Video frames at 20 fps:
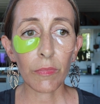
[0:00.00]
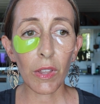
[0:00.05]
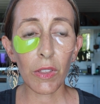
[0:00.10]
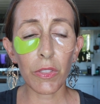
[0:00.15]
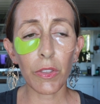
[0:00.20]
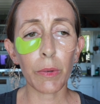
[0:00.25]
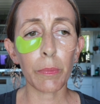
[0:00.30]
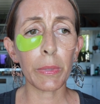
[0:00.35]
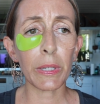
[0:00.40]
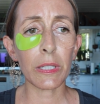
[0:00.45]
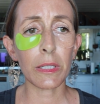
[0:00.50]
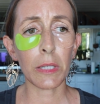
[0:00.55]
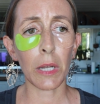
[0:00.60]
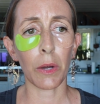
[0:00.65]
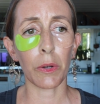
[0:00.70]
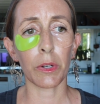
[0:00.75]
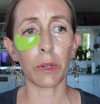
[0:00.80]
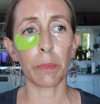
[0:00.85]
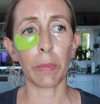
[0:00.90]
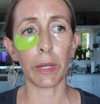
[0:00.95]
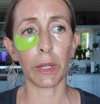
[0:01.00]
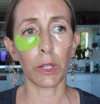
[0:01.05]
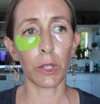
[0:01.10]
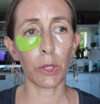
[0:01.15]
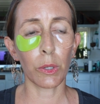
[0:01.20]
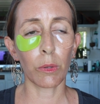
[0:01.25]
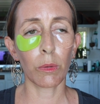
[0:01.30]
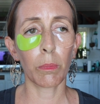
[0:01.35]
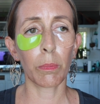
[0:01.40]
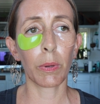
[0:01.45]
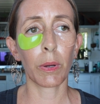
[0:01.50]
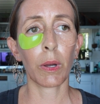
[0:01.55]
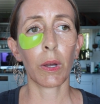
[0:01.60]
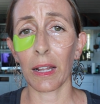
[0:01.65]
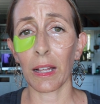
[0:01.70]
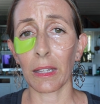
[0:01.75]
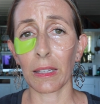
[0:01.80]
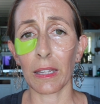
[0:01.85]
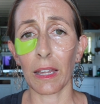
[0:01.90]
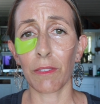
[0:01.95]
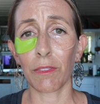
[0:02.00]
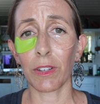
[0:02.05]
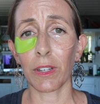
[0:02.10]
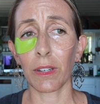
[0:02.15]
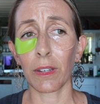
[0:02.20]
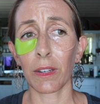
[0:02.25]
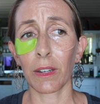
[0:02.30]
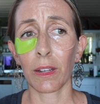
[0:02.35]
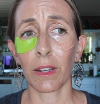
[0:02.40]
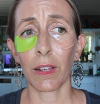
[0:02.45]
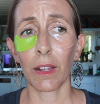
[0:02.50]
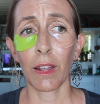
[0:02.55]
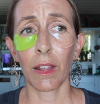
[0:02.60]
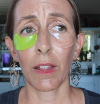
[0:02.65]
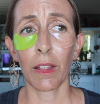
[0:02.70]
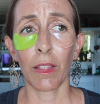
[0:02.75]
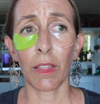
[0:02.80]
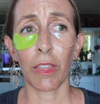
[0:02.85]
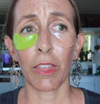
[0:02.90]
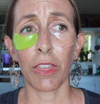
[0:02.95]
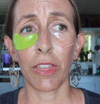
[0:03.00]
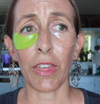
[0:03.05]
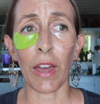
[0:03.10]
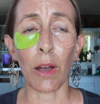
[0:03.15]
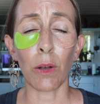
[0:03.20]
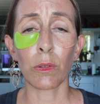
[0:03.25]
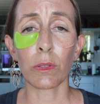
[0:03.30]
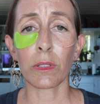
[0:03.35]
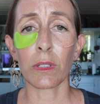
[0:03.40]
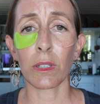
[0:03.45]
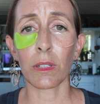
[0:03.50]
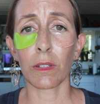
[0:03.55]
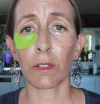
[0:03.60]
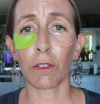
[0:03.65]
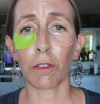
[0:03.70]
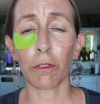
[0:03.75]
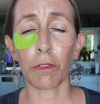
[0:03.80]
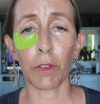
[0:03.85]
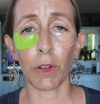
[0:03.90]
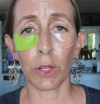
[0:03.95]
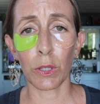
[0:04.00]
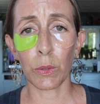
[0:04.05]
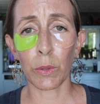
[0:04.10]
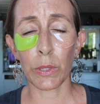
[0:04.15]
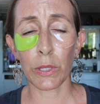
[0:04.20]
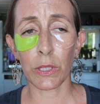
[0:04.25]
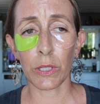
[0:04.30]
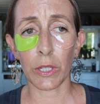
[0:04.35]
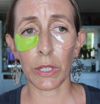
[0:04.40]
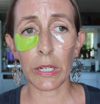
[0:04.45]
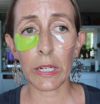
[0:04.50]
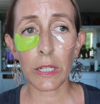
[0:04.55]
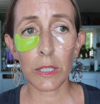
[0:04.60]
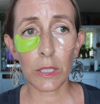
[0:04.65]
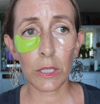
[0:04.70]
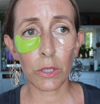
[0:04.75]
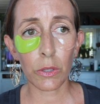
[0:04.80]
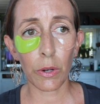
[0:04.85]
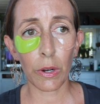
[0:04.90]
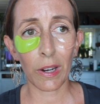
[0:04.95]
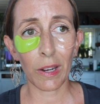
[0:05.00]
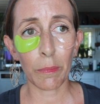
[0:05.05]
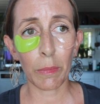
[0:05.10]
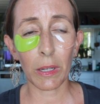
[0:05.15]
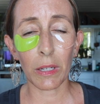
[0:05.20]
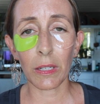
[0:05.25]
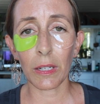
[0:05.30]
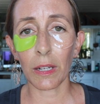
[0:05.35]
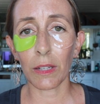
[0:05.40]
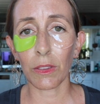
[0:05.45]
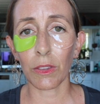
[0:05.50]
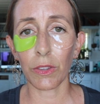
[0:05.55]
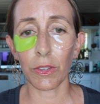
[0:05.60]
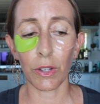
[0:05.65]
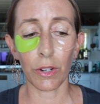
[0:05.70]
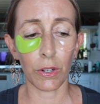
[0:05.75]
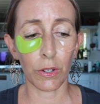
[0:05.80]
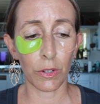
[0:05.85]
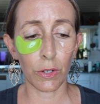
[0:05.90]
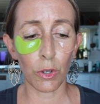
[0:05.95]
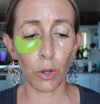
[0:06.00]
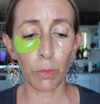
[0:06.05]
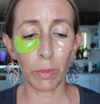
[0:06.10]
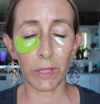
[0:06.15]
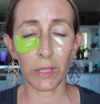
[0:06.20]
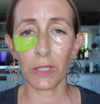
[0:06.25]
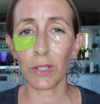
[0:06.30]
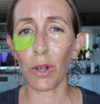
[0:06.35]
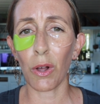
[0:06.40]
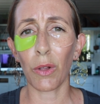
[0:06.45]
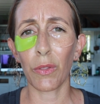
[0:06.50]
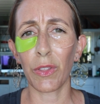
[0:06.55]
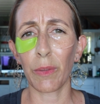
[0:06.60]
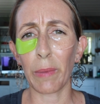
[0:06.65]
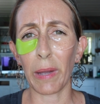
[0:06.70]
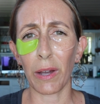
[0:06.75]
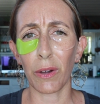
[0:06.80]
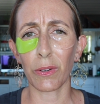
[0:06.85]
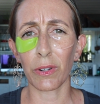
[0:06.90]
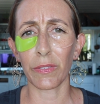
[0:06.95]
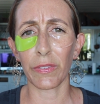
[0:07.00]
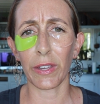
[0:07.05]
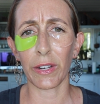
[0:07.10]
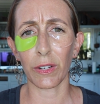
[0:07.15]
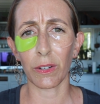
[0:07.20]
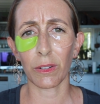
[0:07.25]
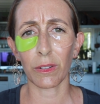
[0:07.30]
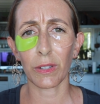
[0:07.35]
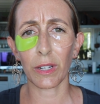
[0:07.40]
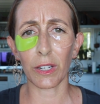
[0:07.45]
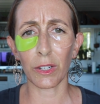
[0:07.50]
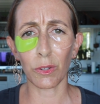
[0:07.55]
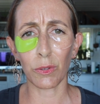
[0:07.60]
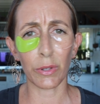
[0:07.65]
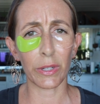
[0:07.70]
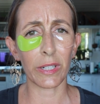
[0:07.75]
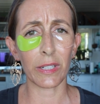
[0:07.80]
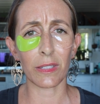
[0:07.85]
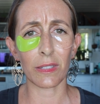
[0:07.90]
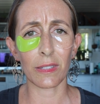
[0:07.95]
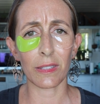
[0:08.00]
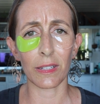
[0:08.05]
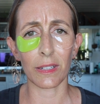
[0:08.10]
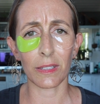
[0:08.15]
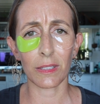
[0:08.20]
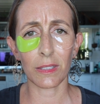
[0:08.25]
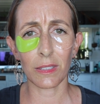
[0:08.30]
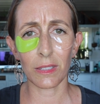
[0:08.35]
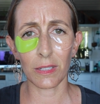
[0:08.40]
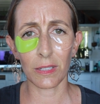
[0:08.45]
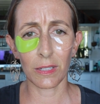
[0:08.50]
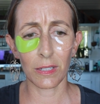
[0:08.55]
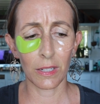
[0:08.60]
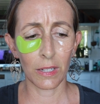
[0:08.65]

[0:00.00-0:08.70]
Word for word: They're being touted by Goop, 11,000 followers on Instagram, and yet they nobody's called them out on that ingredients list.